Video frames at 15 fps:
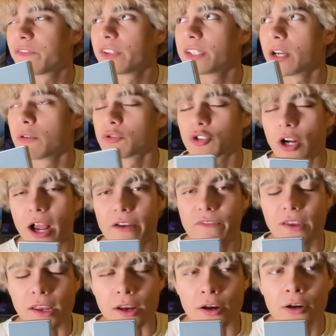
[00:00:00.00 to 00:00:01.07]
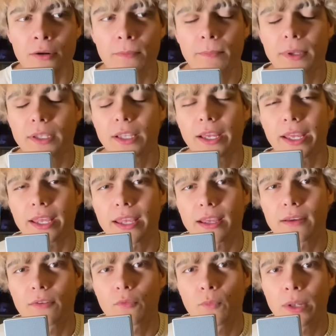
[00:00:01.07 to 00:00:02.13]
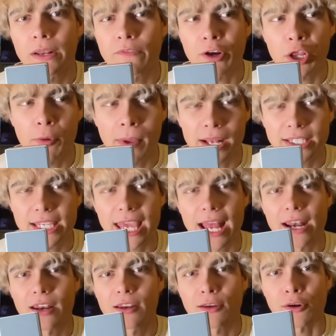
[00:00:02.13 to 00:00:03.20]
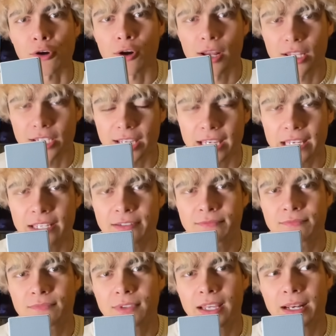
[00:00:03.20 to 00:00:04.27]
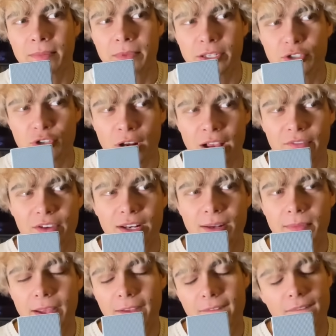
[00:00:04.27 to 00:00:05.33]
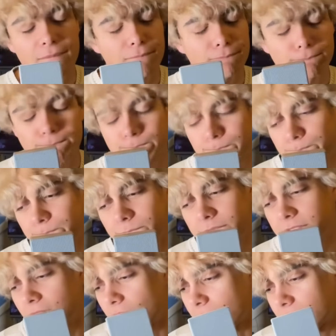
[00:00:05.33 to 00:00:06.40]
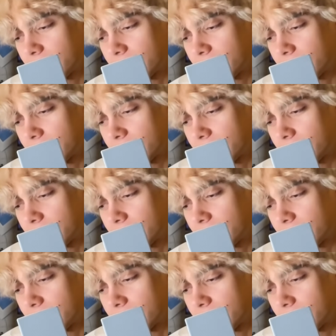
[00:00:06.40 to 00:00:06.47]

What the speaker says: don't drive here, but like whenever I go back to Canada or LA and I'm like driving, I'm like, fuck.